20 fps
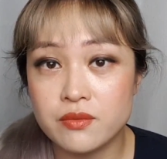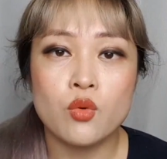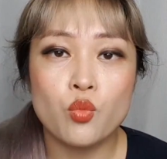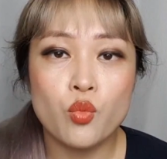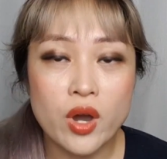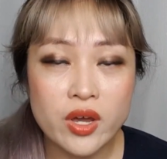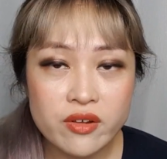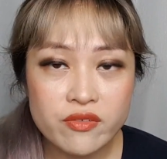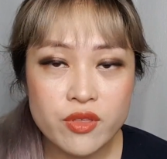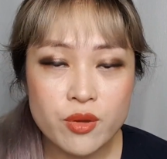
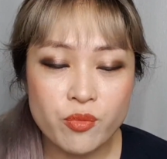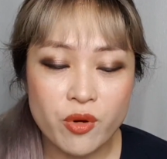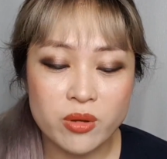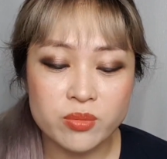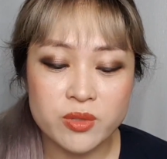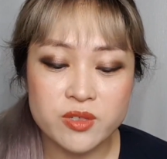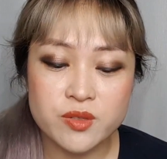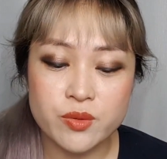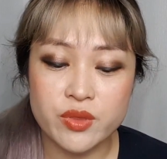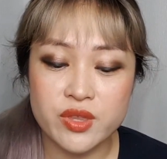One of the
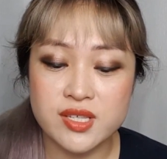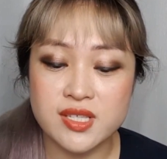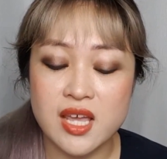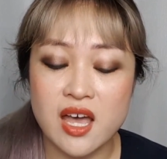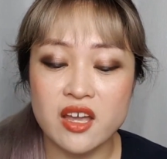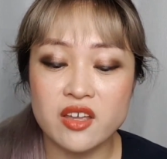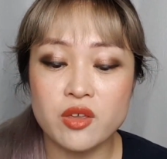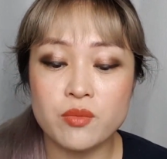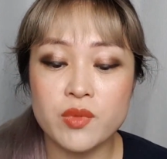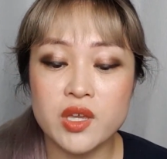problems with this
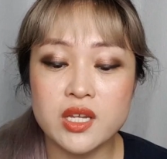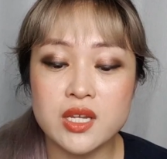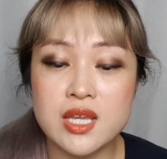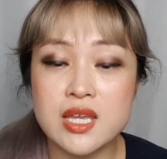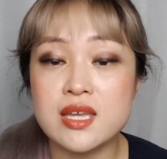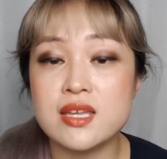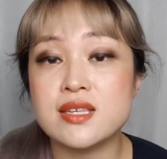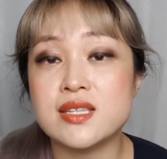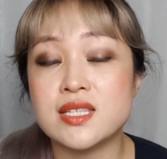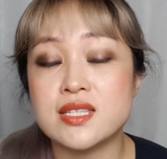argument
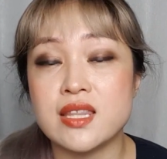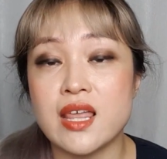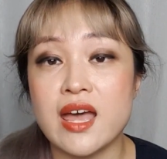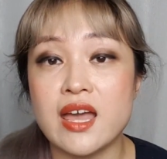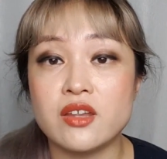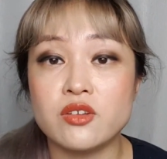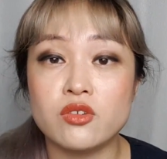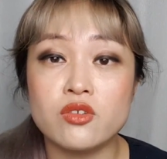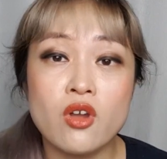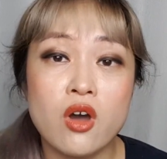is
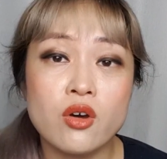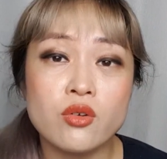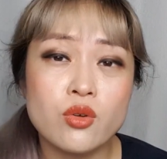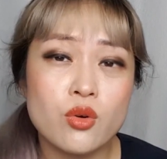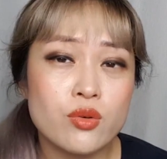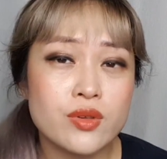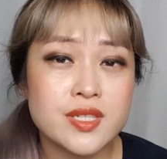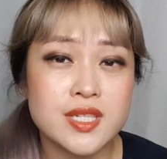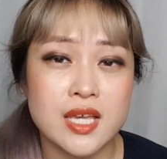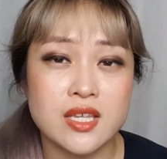that not
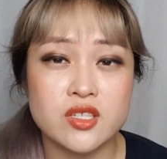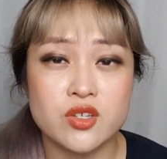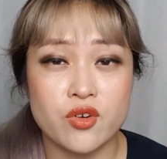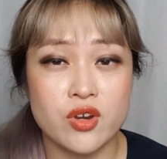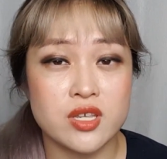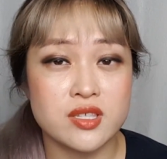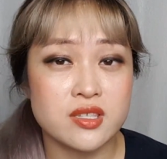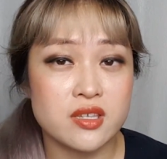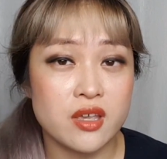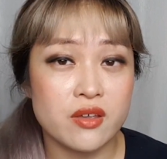all
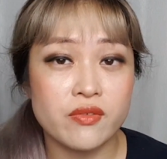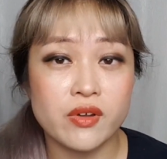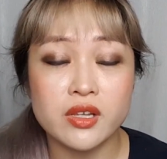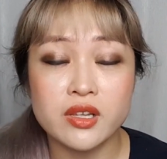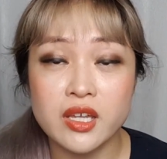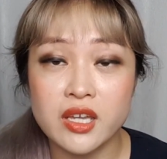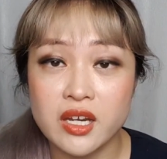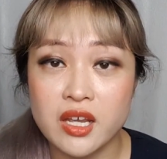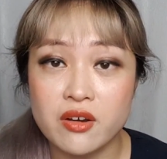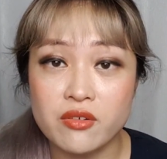sunscreens give a
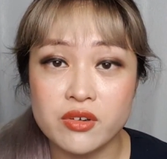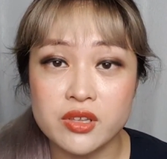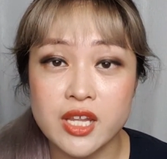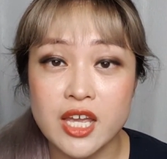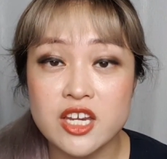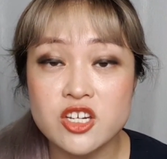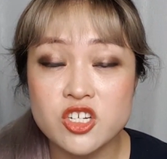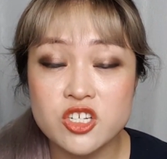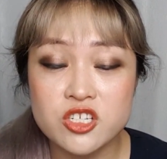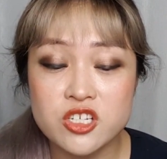linear
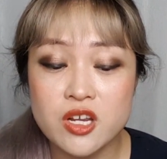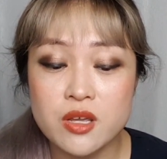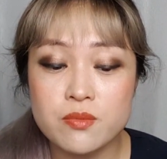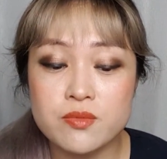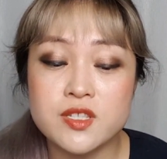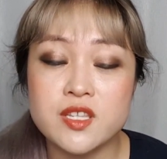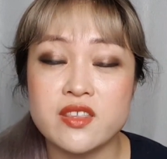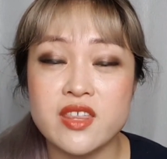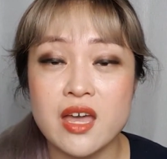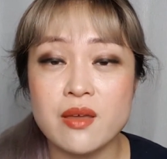
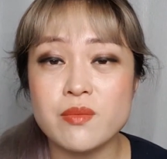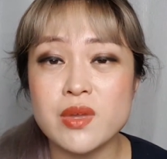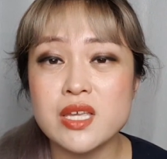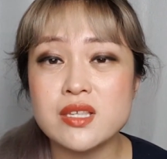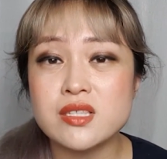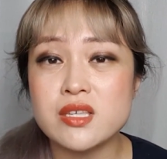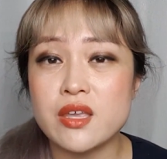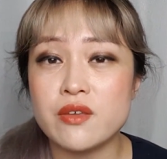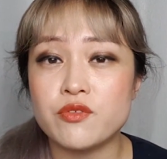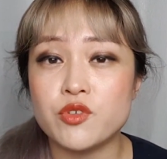relationship, so that
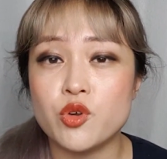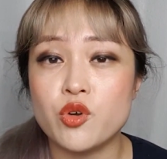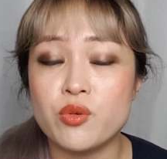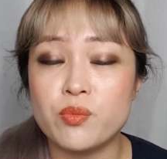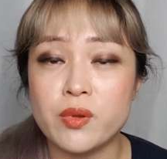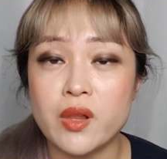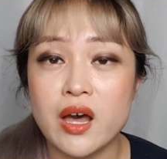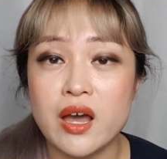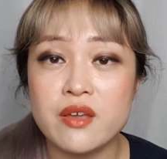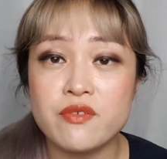means if you
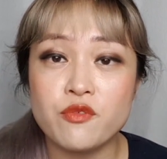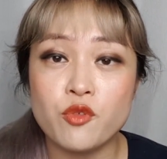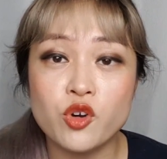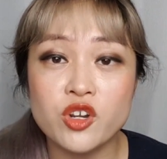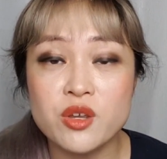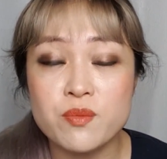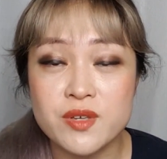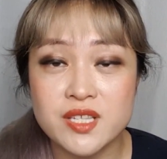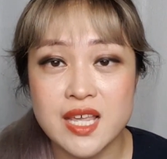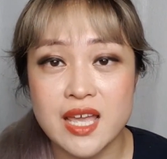apply
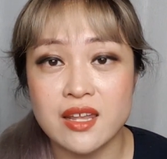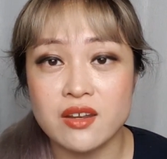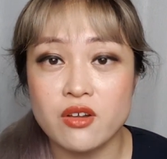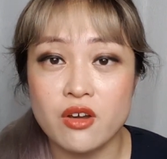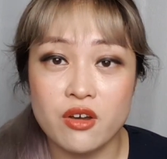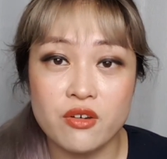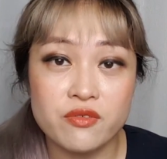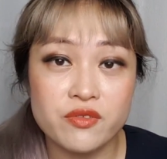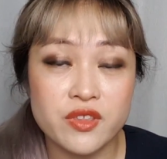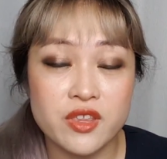40%
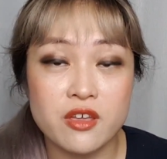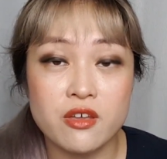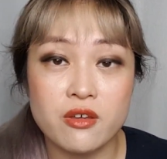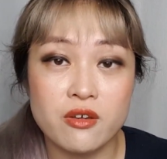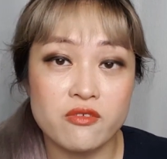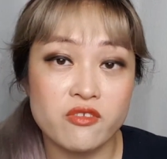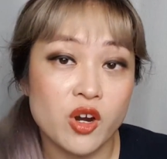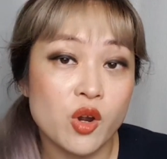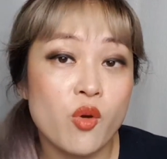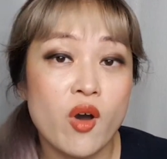of
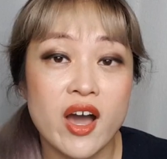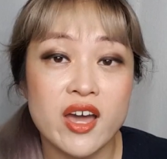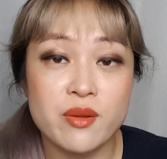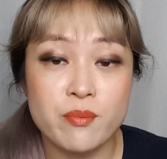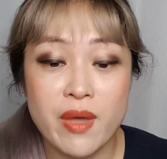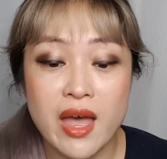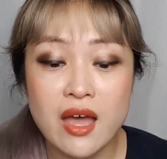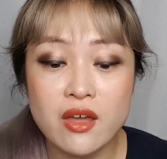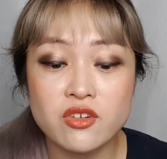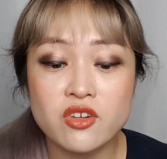the required
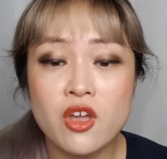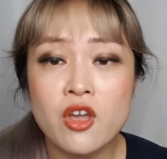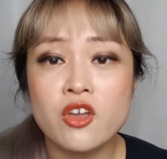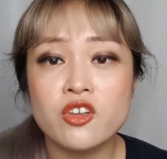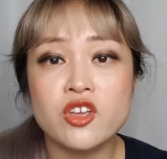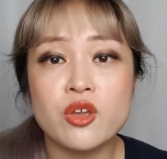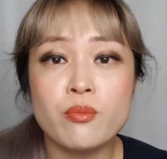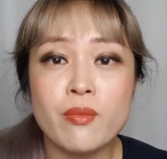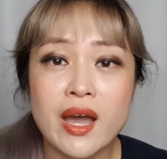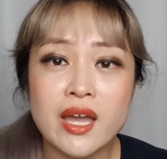amount,
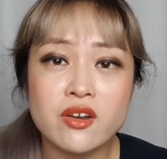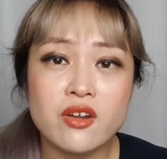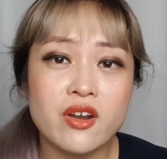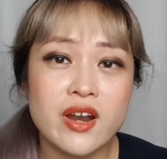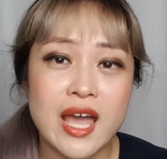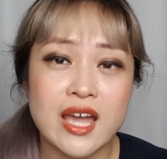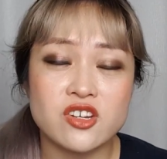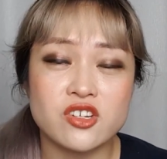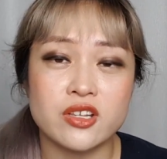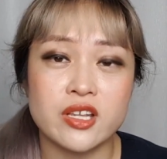you might
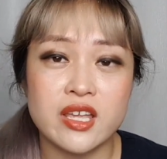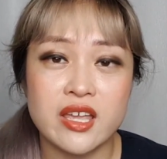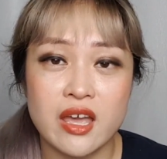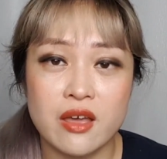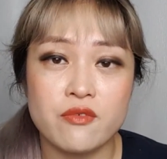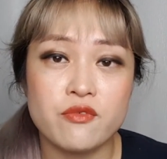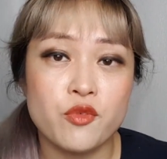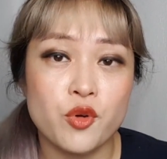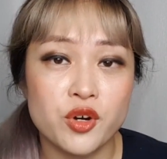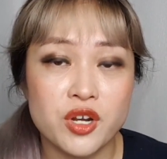not actually
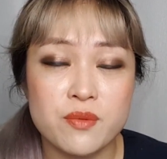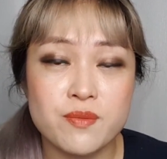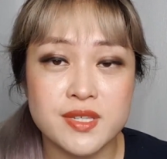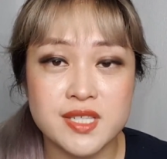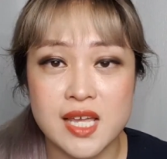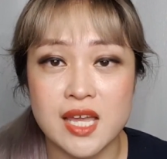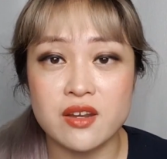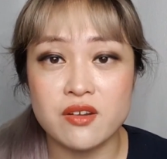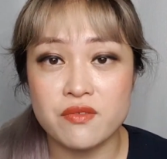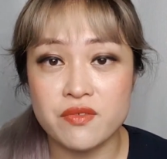get
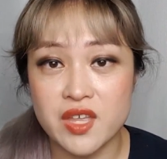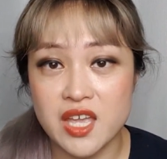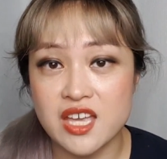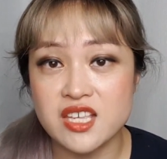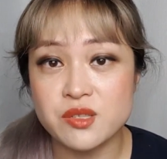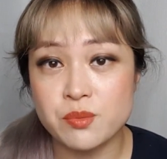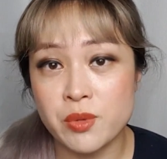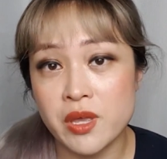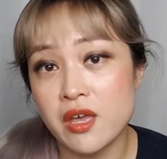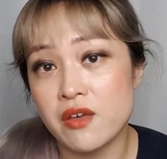40% of the
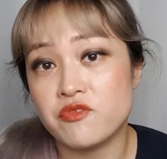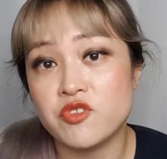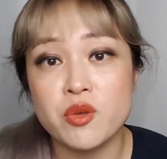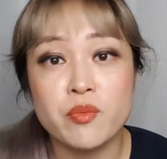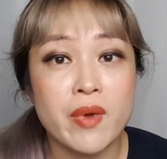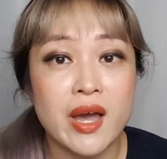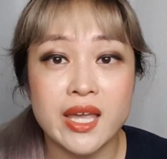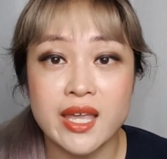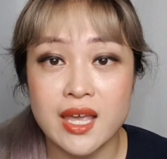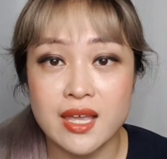SPF,
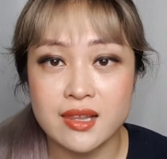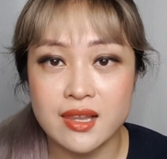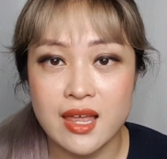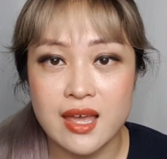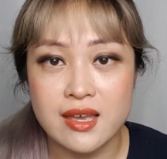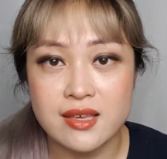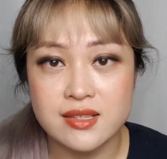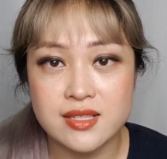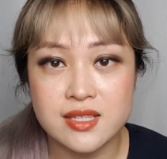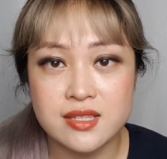you might get
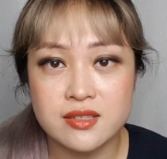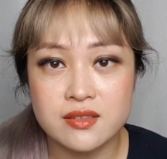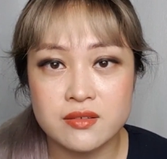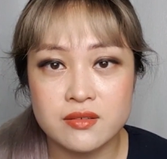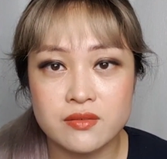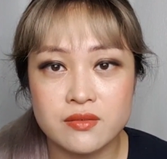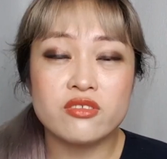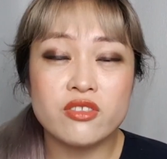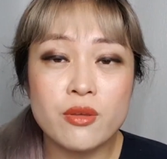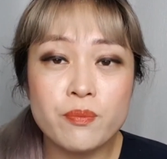less.
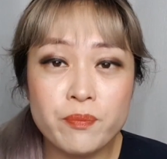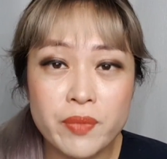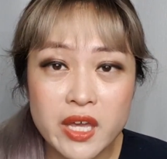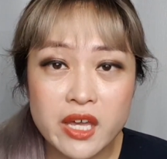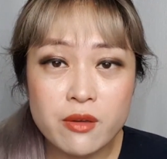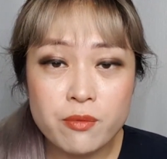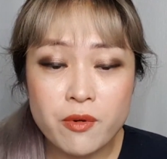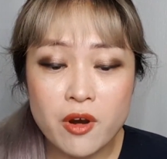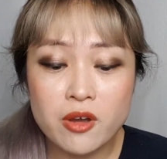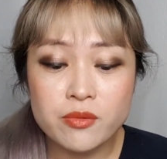The
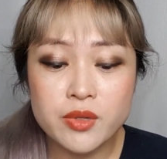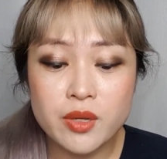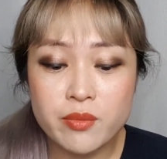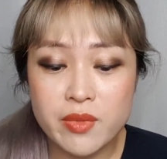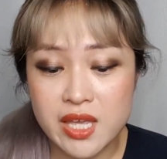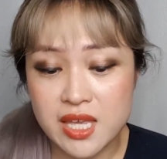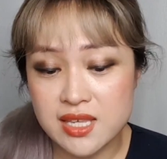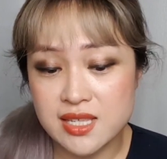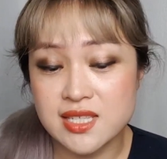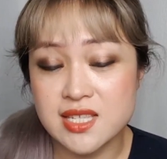bigger
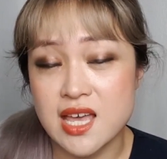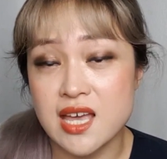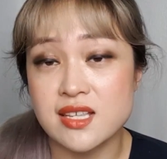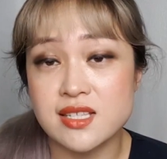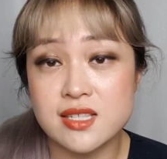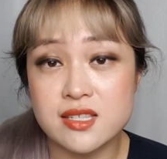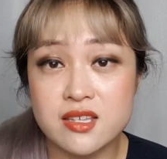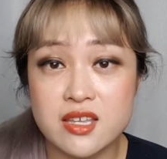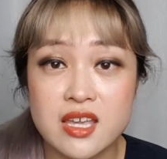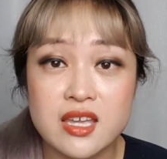problem is
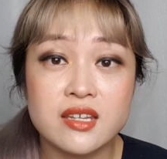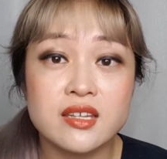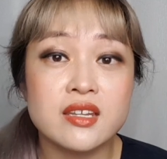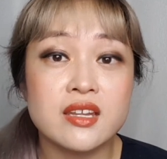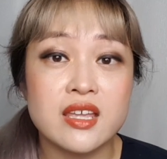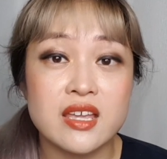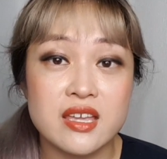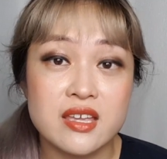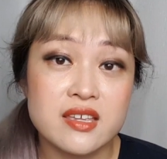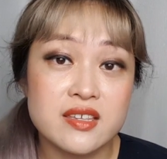that
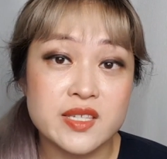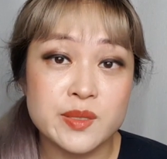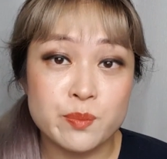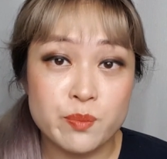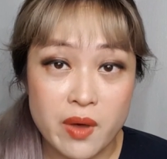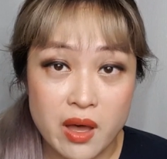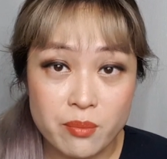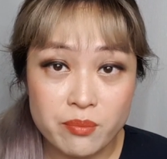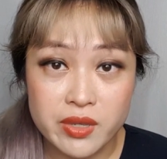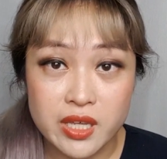skin is
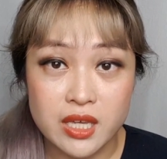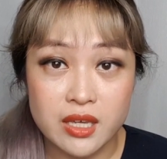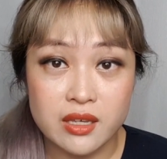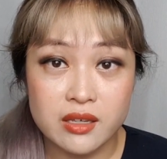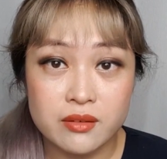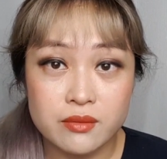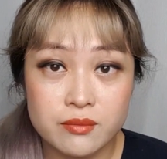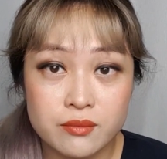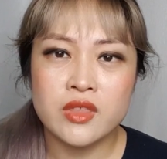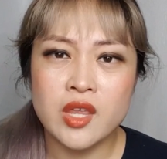bumpy.
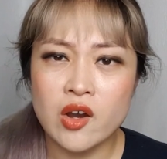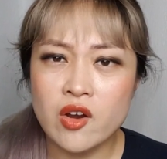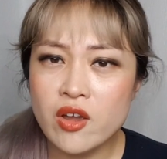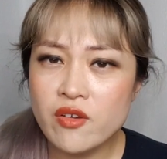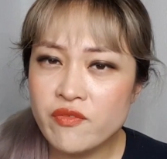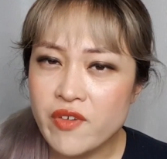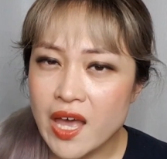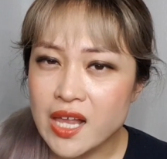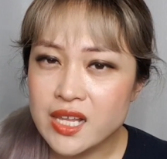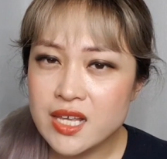There
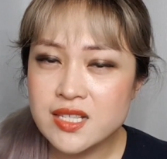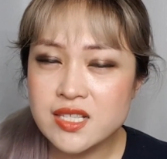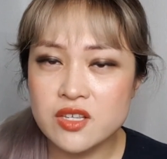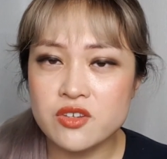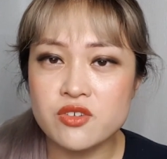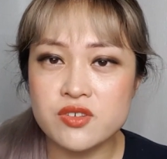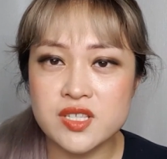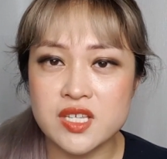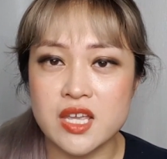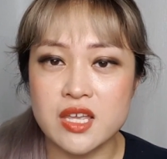are valleys in your